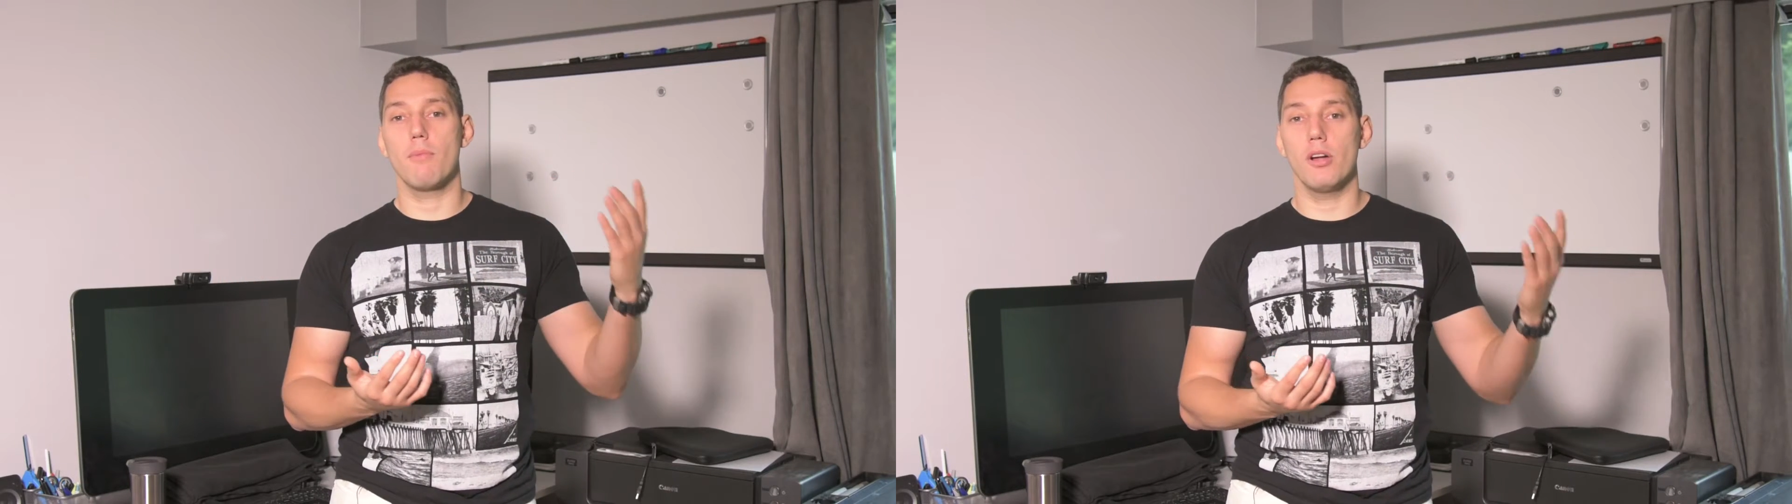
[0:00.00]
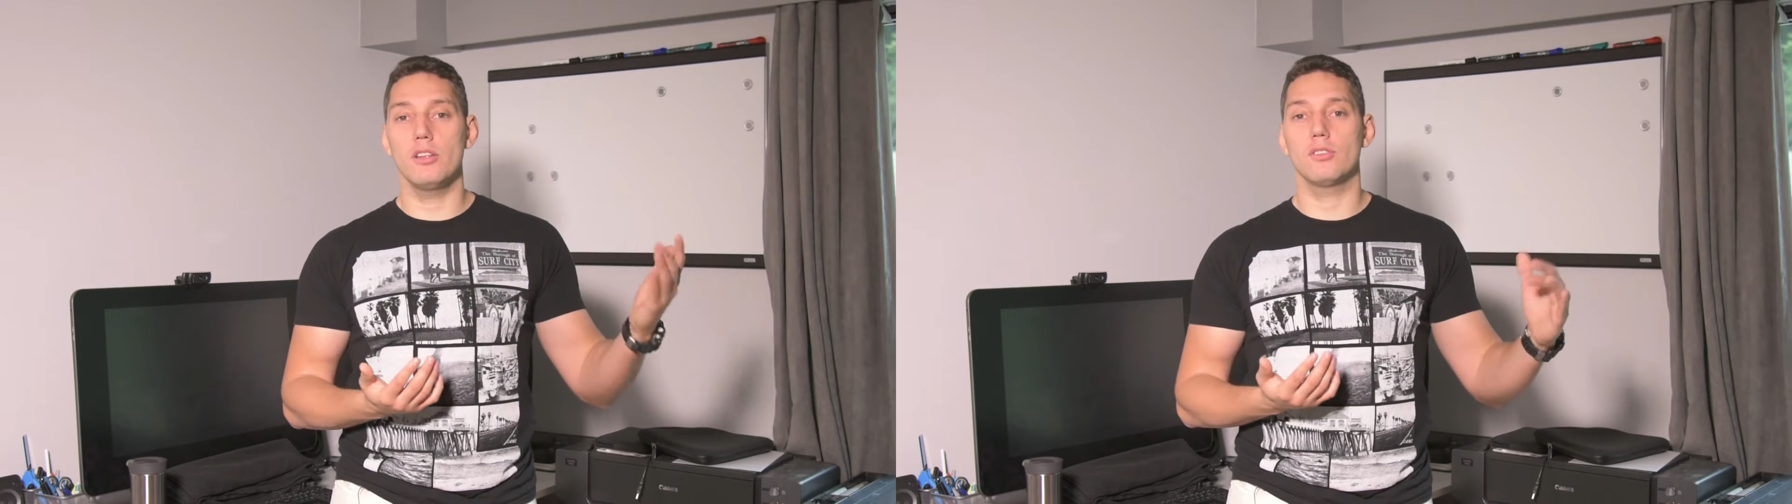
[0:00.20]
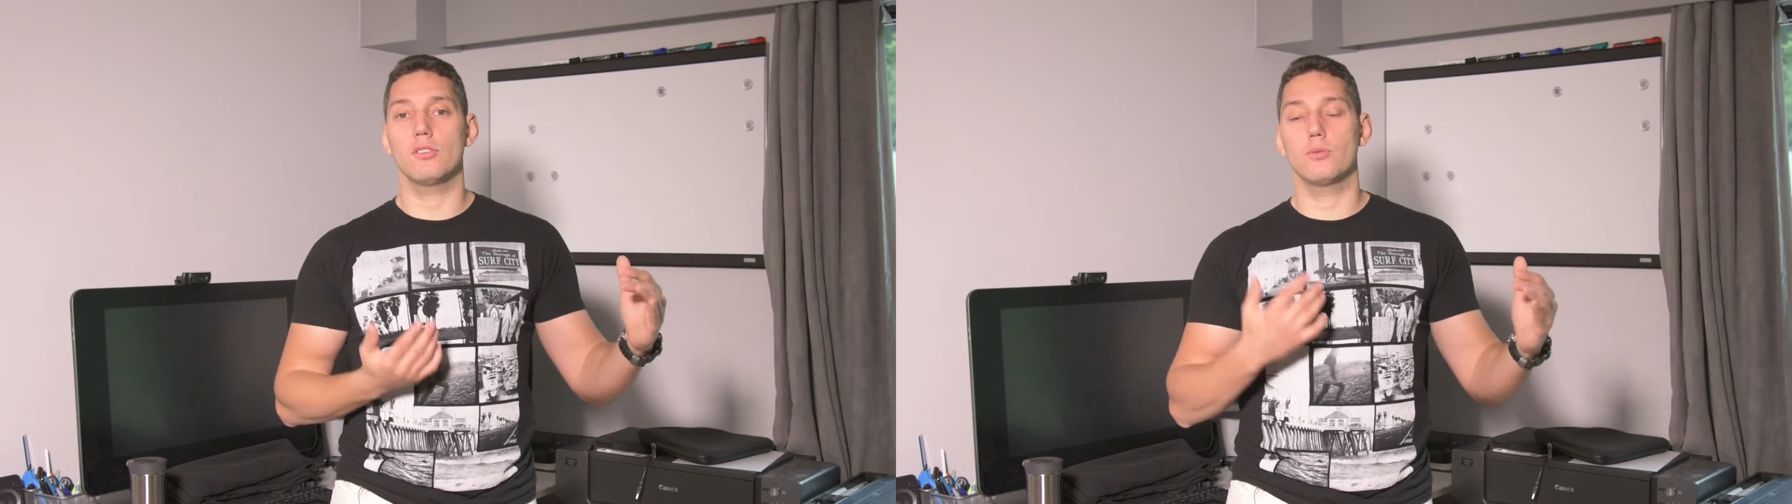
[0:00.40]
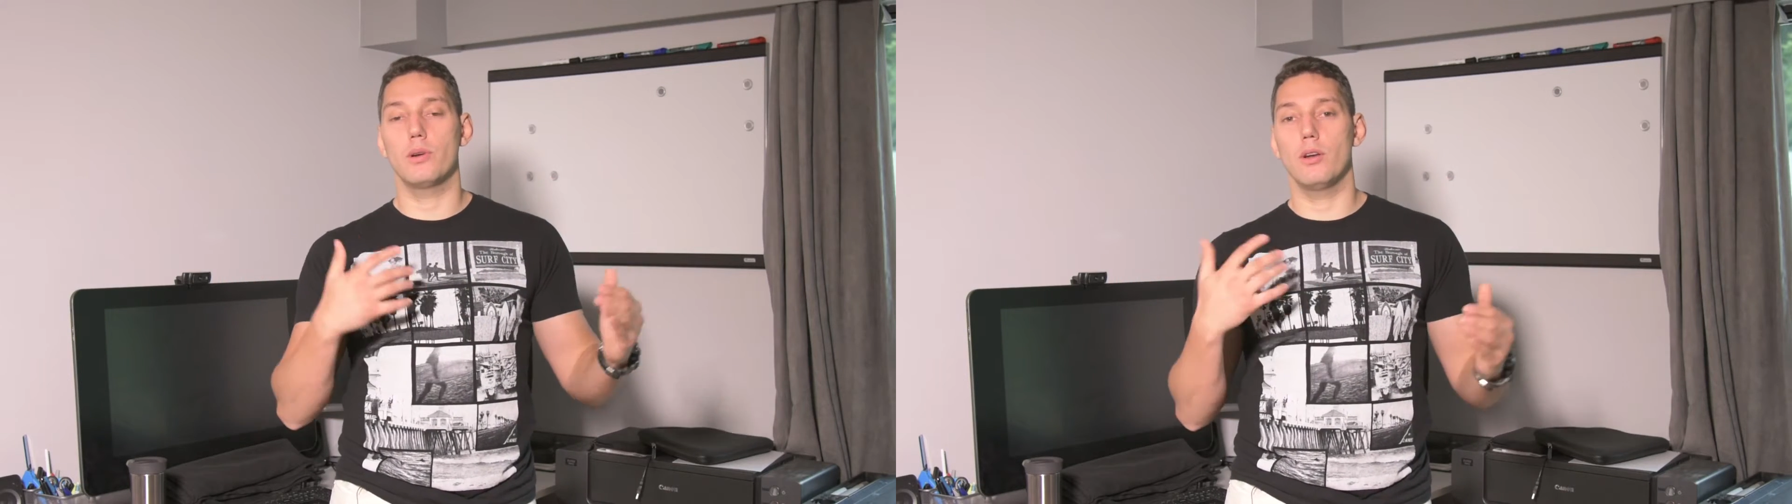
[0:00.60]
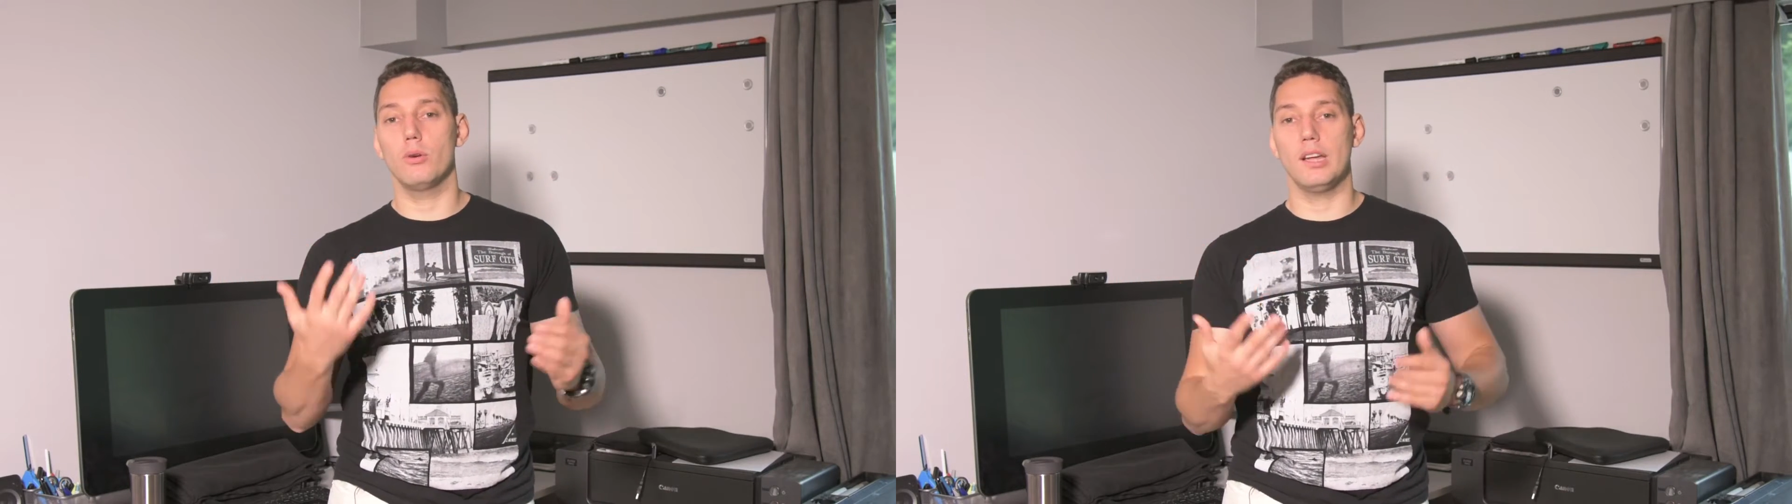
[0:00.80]
monitors
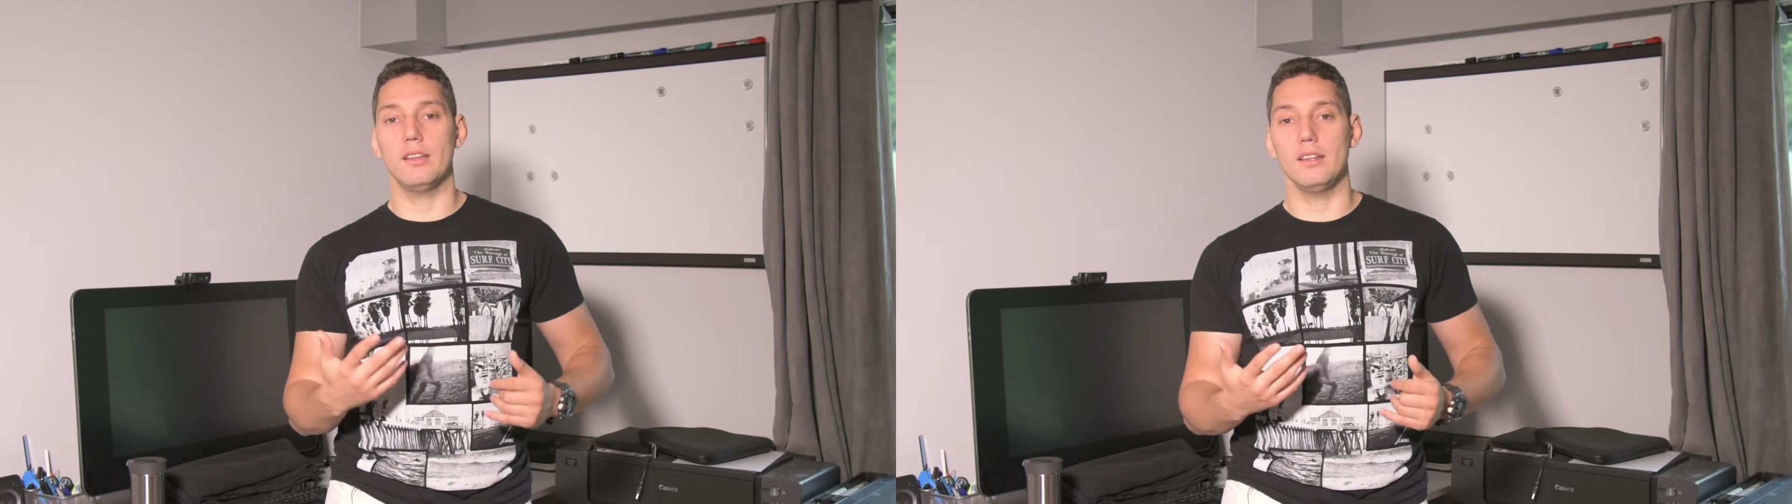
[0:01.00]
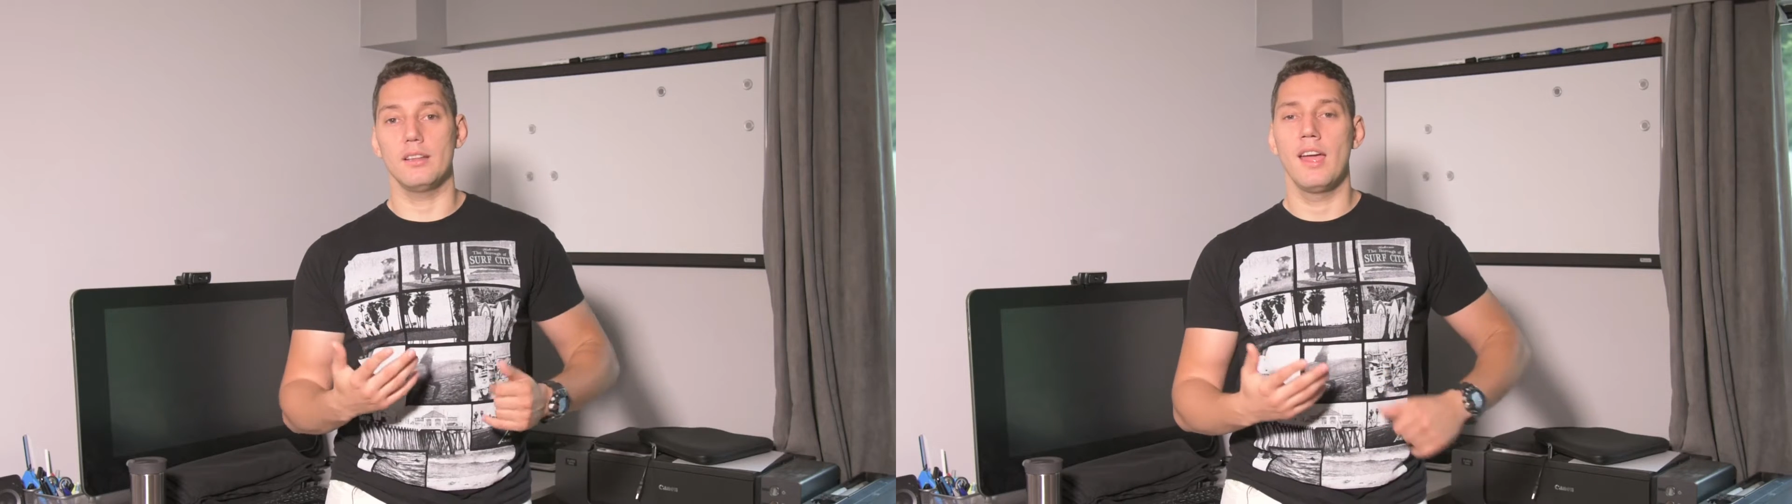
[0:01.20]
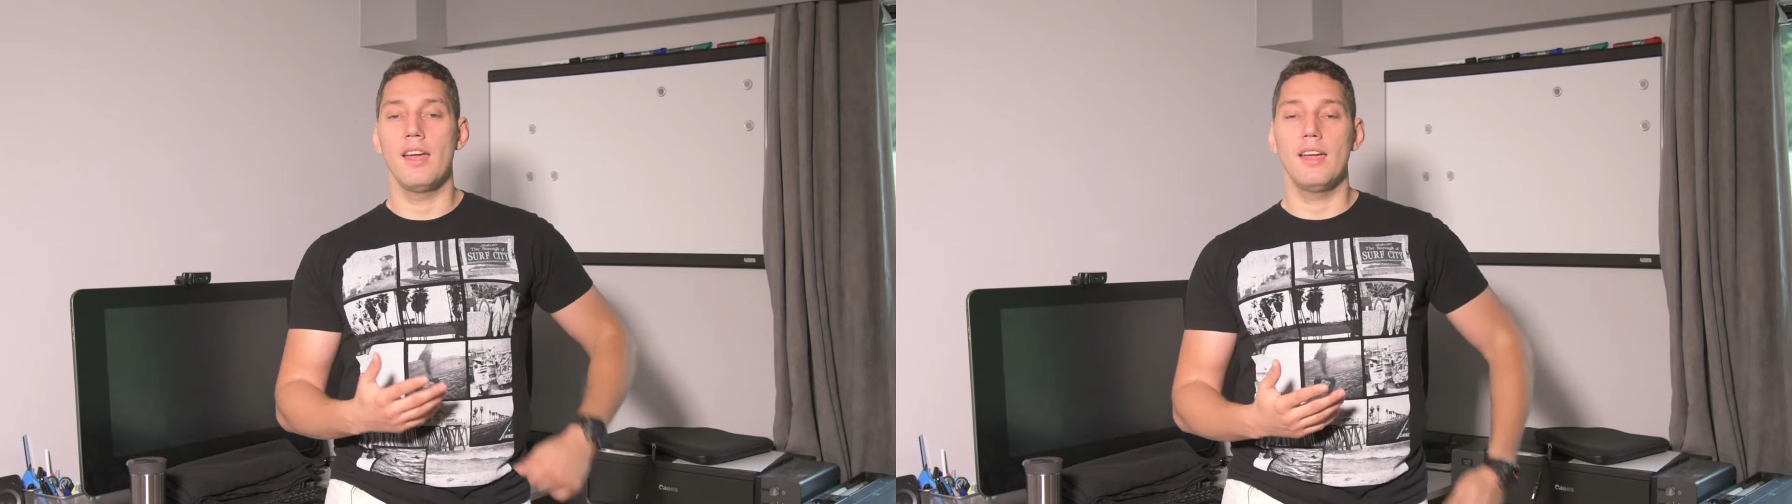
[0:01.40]
will look at it.